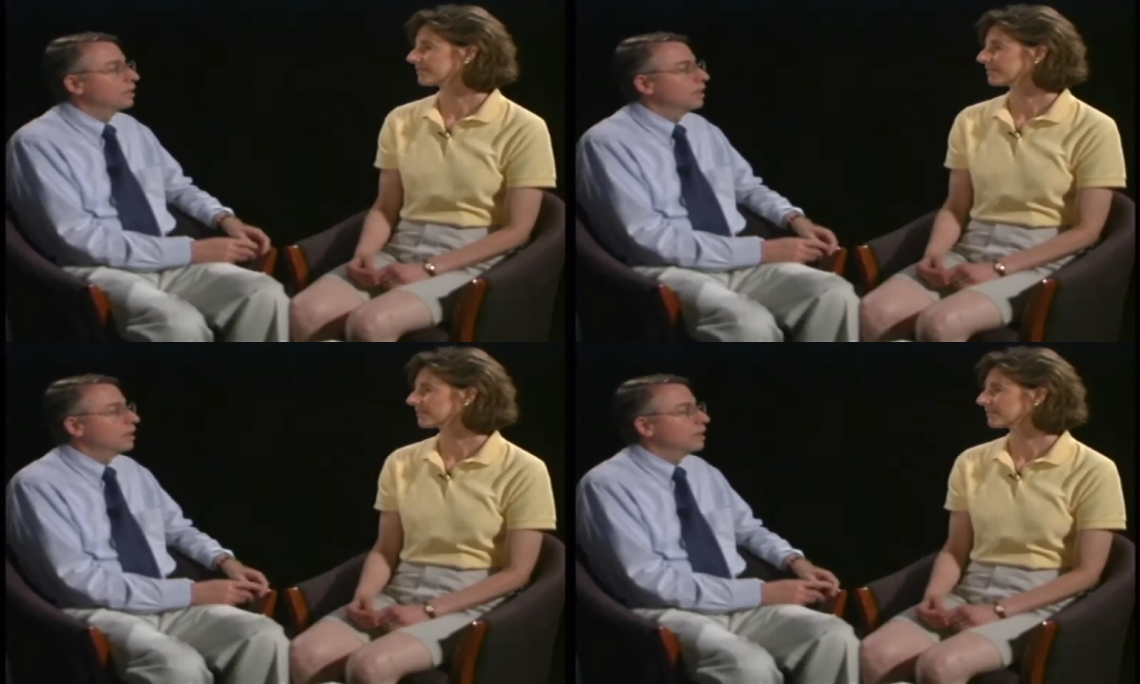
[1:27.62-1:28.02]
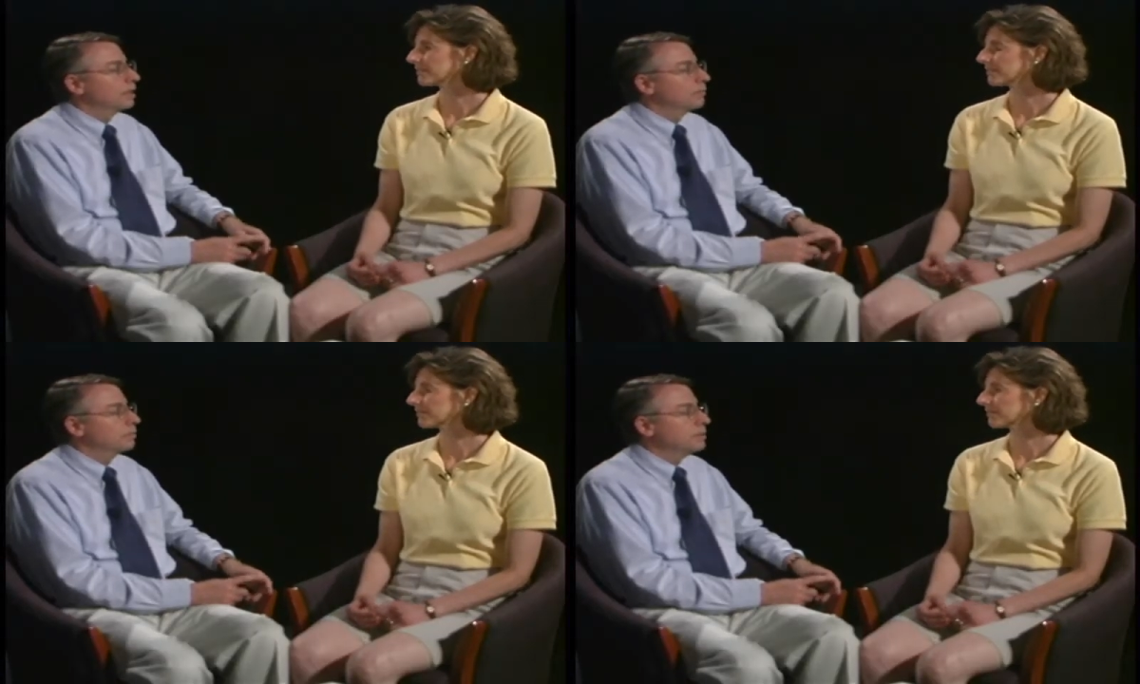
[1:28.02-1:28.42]

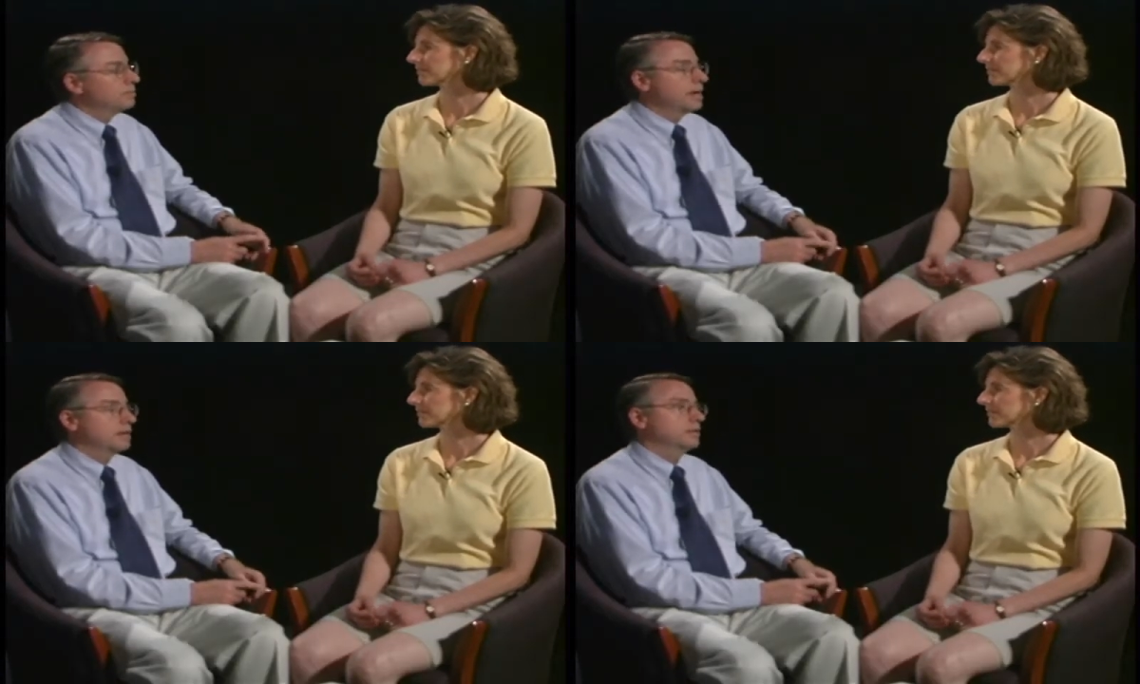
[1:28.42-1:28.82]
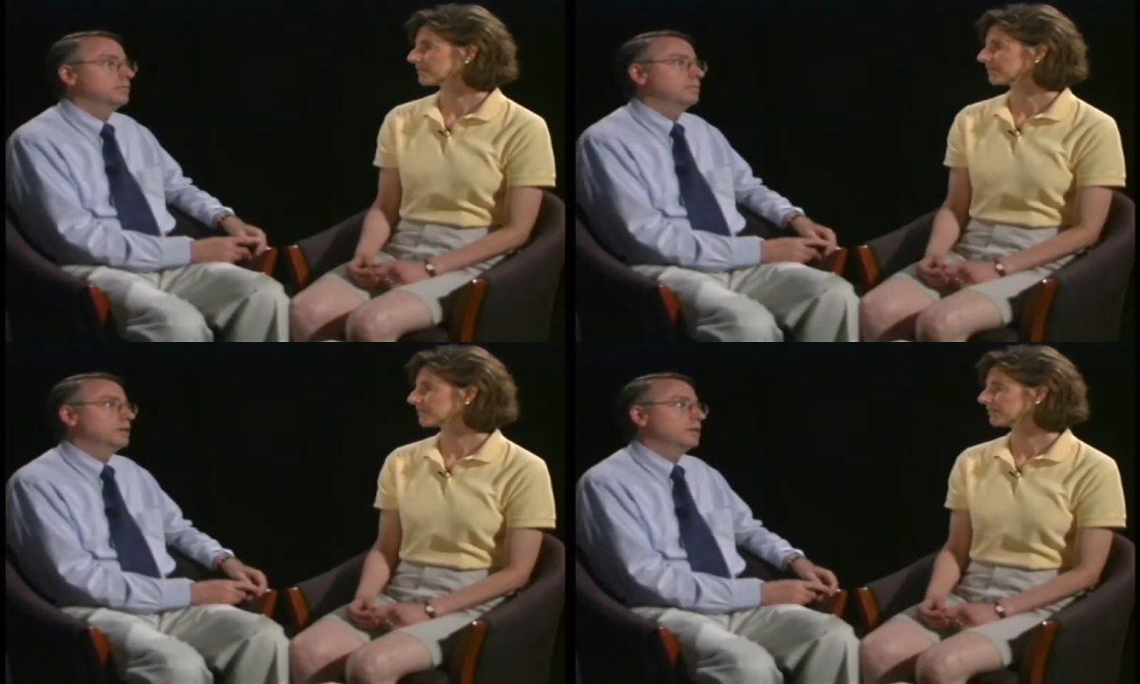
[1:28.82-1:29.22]
Speaker 1: repeat back to
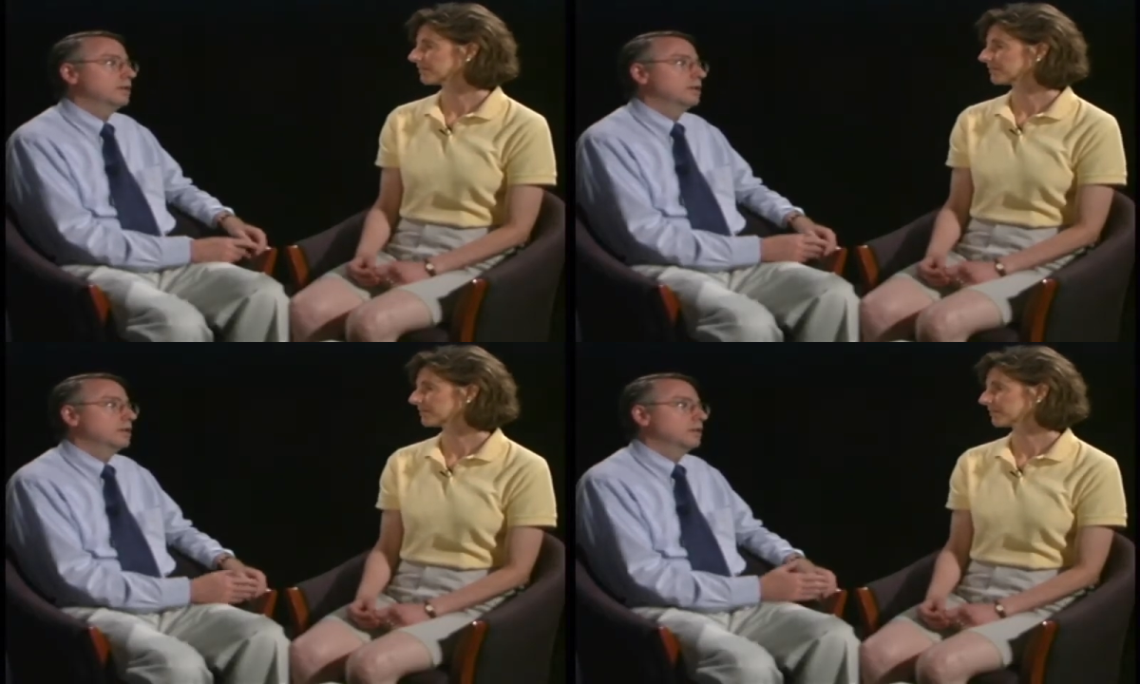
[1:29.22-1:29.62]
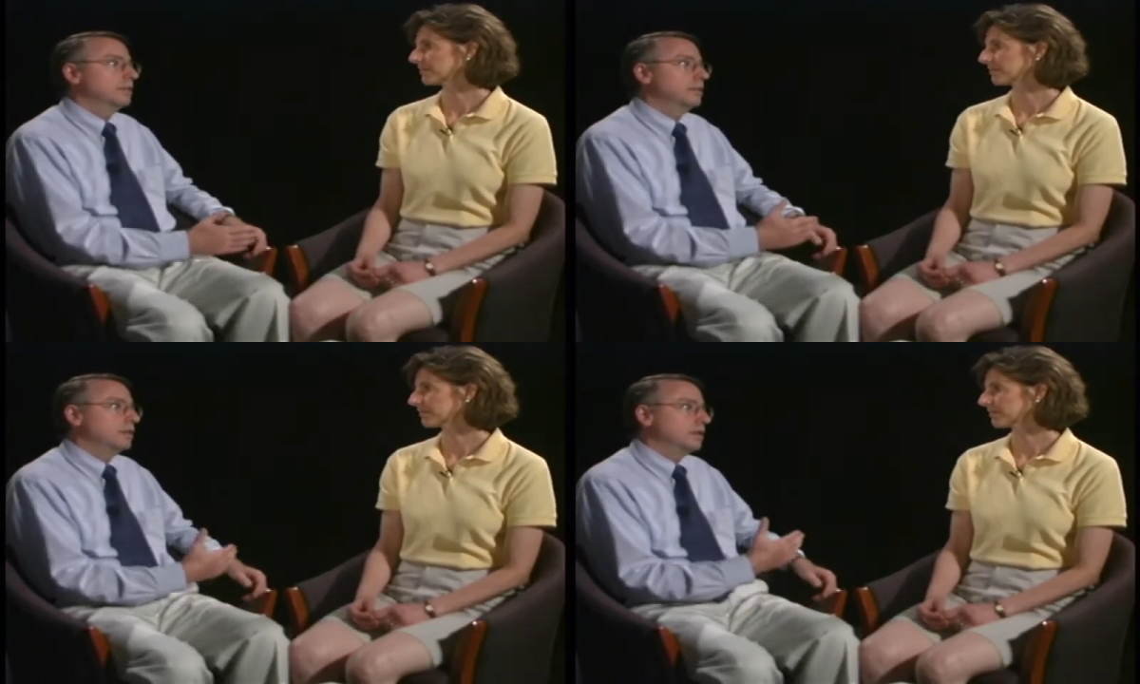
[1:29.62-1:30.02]
me
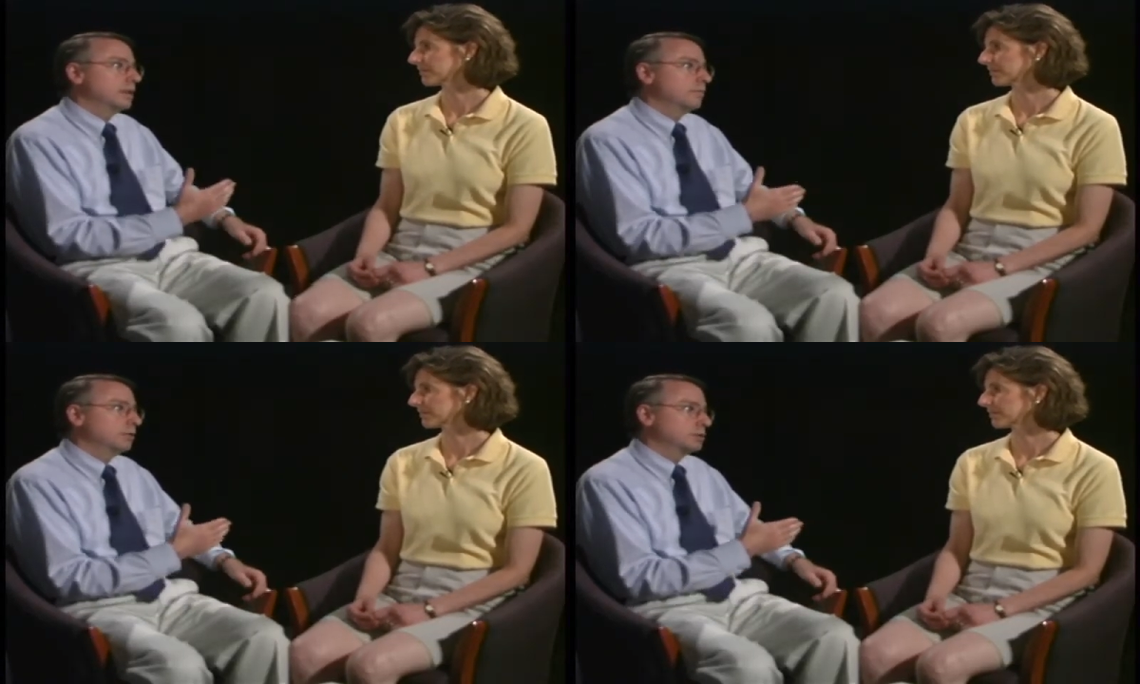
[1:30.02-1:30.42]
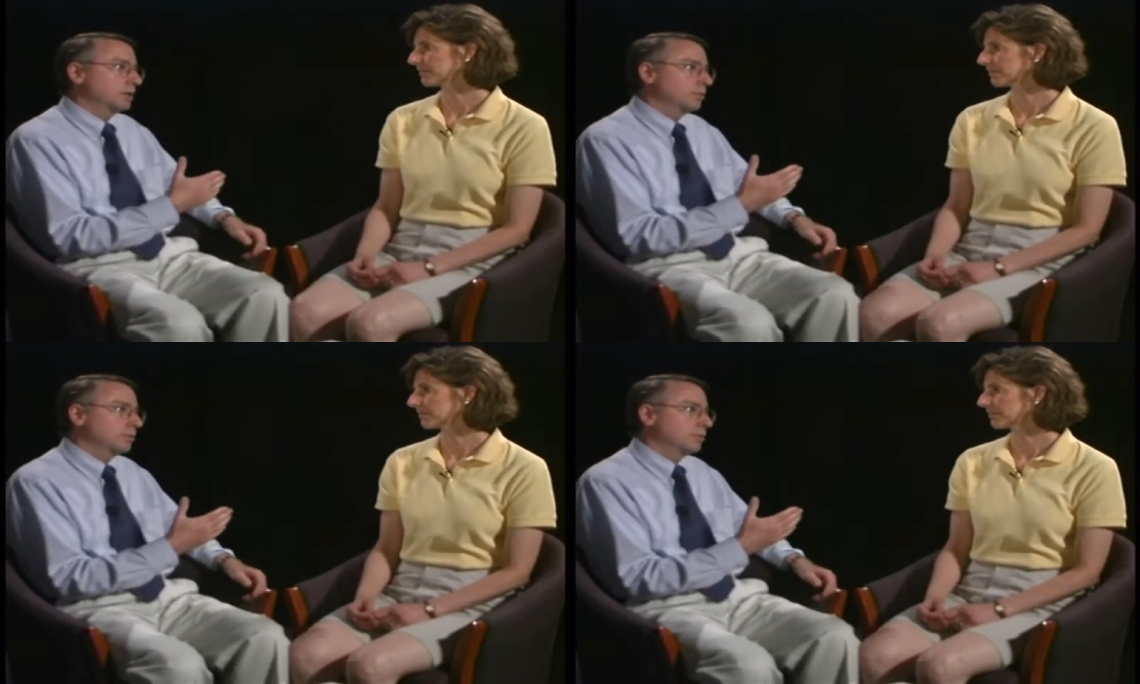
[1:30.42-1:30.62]
the numbers that I'm